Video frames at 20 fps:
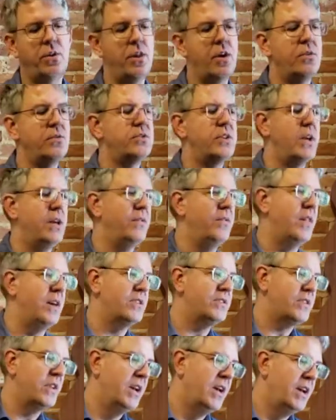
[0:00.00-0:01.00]
those in
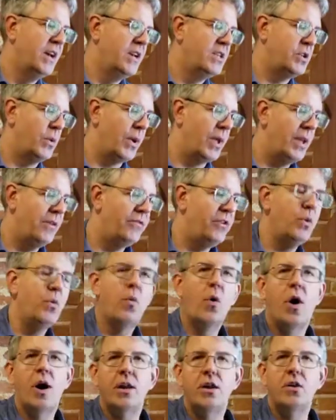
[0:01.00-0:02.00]
this. So if you
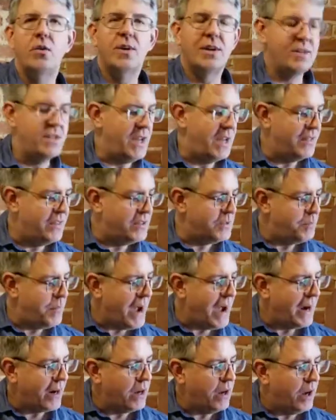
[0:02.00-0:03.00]
want, you can take this
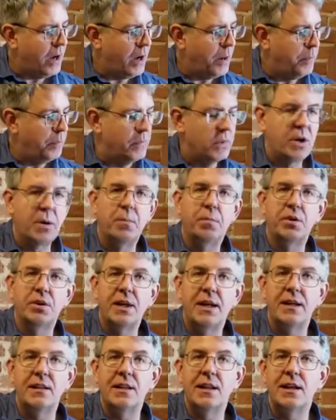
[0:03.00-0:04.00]
back
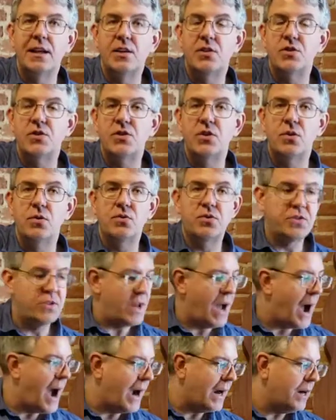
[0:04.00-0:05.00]
completely to
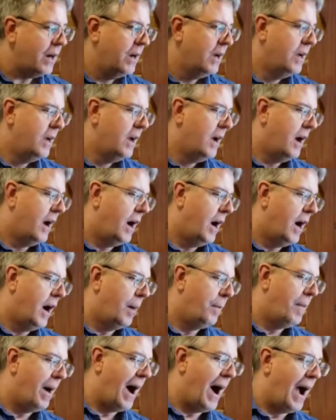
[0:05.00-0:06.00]
stock.
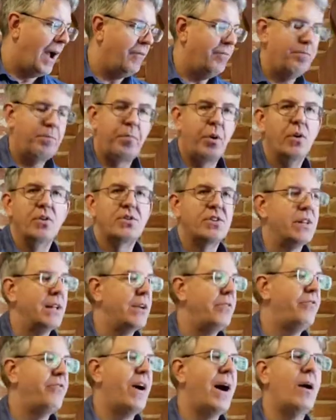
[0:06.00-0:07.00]
I
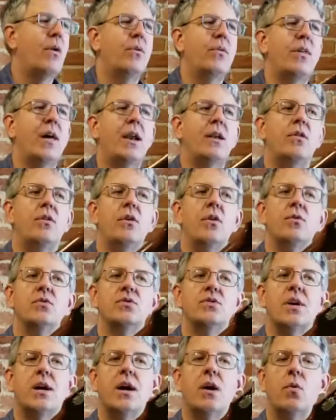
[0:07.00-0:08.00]
personally found that
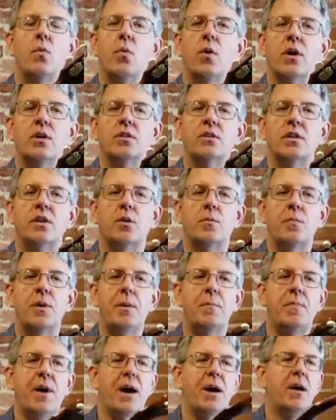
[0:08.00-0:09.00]
those worked a little
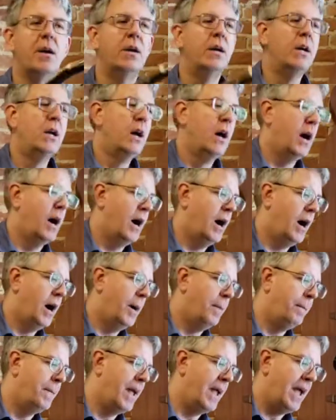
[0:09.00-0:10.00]
bit better,
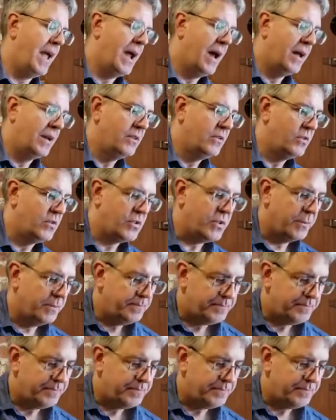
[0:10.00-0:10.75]
and